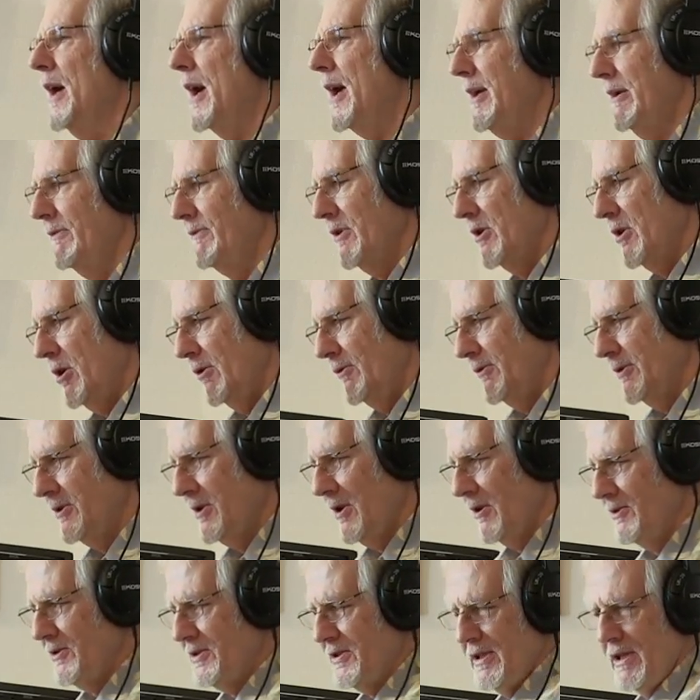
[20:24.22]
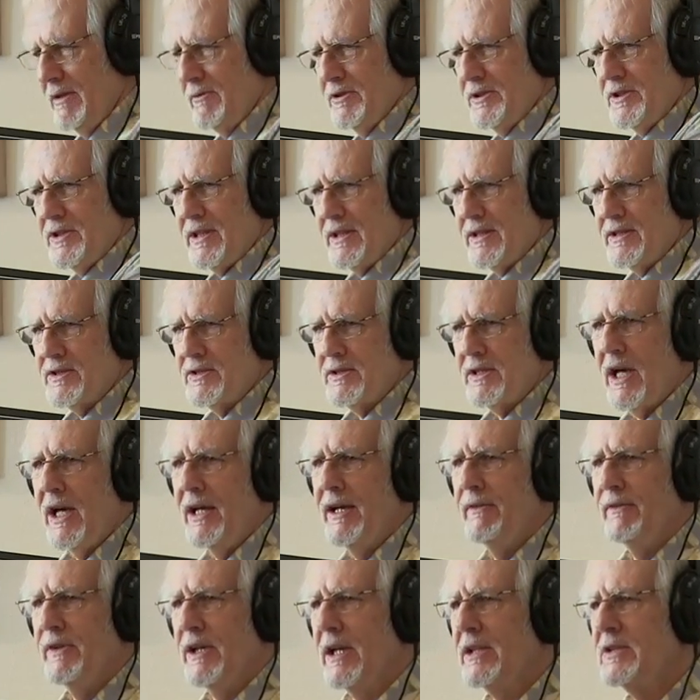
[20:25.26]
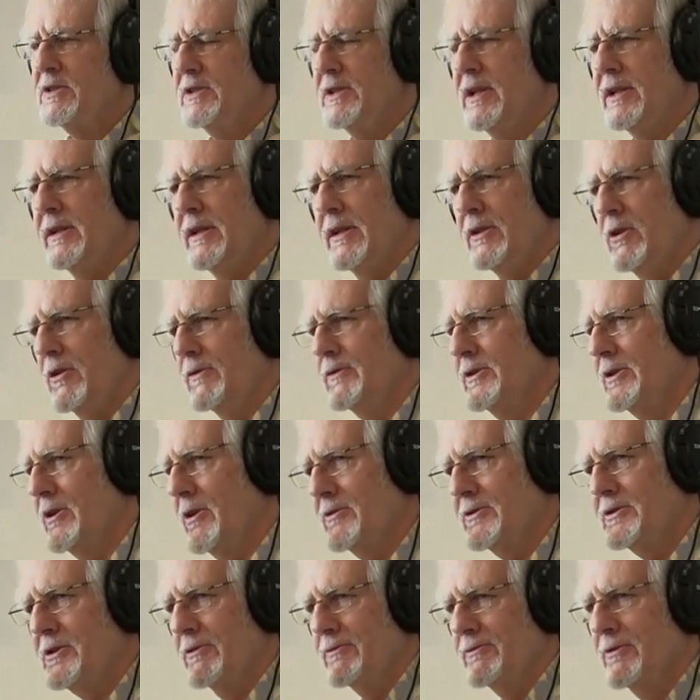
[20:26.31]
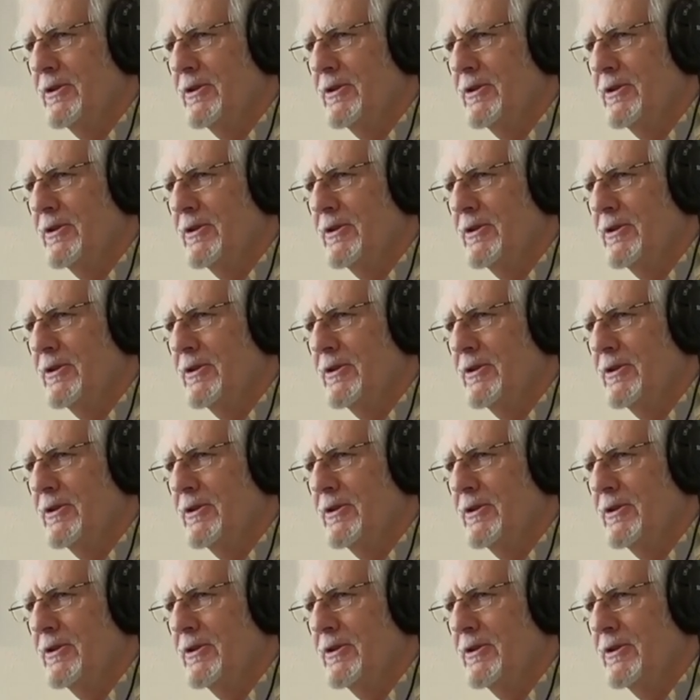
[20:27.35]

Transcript: died of an overdose that was kind of an extended overdose.